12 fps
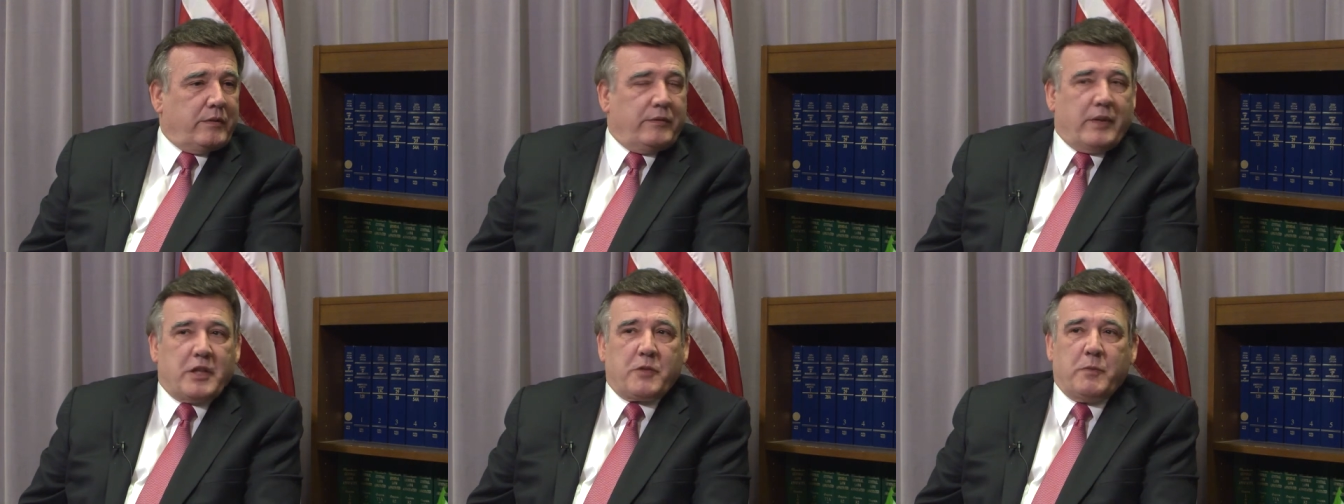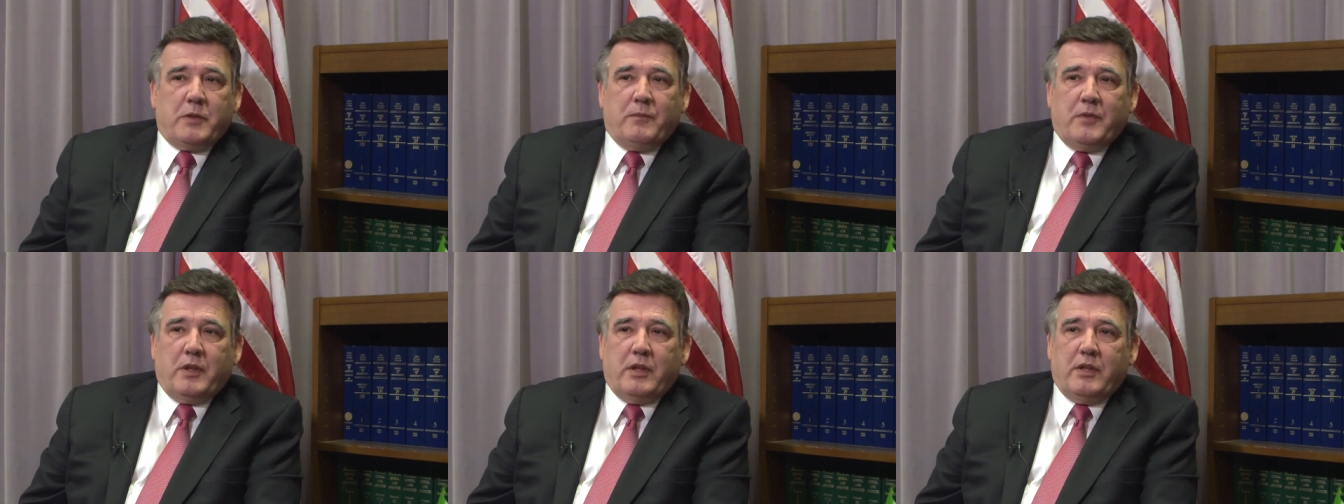investment
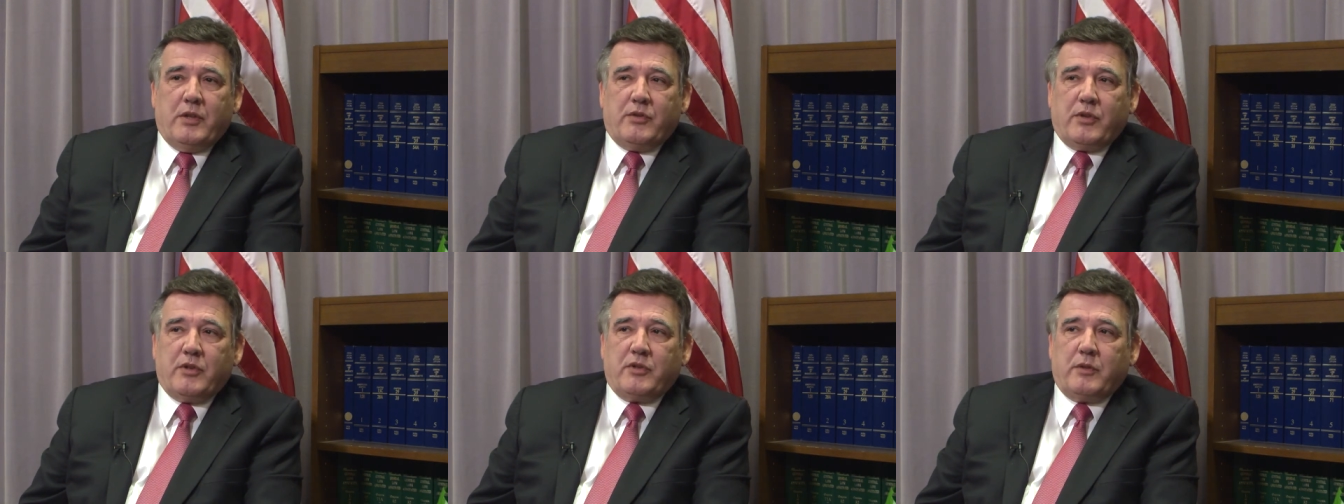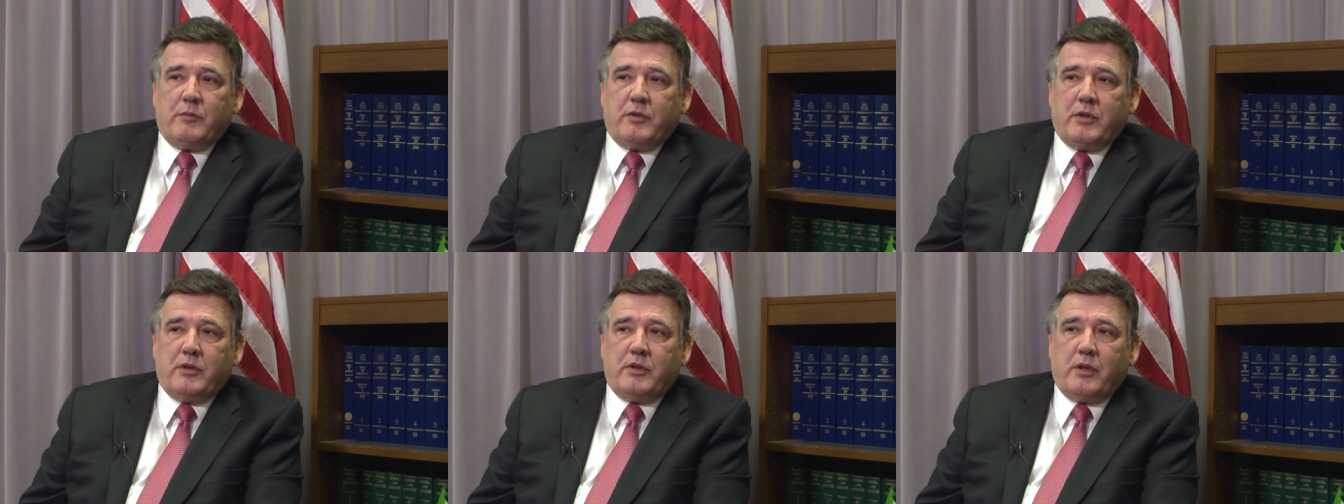in these
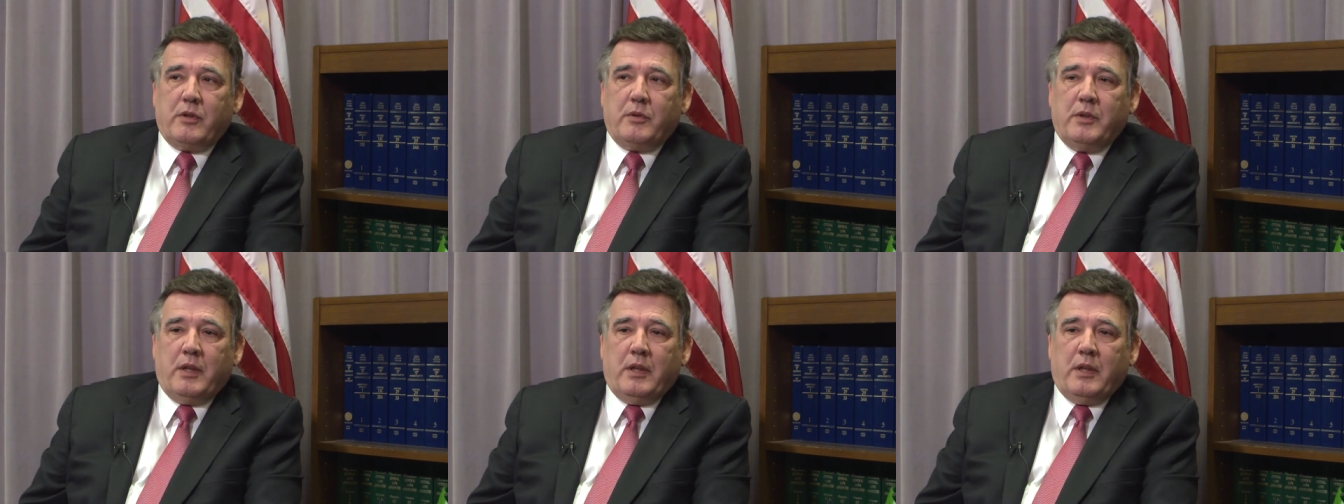systems. And so